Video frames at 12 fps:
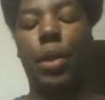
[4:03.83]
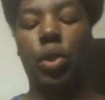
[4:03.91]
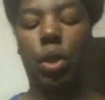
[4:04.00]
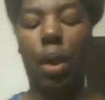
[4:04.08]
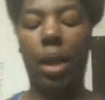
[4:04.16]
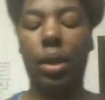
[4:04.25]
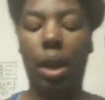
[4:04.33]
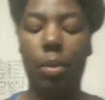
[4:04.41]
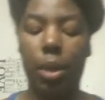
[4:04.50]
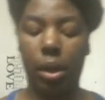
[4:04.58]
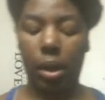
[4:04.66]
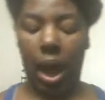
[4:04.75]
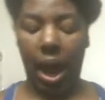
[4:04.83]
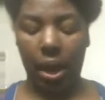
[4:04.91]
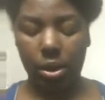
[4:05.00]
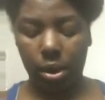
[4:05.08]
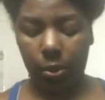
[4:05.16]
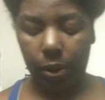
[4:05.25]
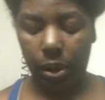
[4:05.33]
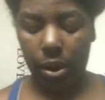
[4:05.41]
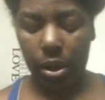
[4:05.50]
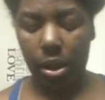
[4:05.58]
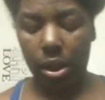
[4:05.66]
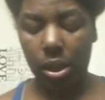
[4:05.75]
So I think I'm gonna actually put
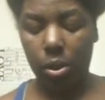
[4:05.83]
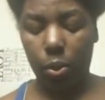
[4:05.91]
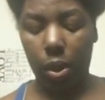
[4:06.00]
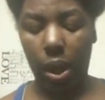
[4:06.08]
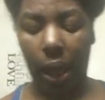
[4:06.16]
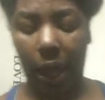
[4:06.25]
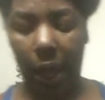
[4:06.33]
this one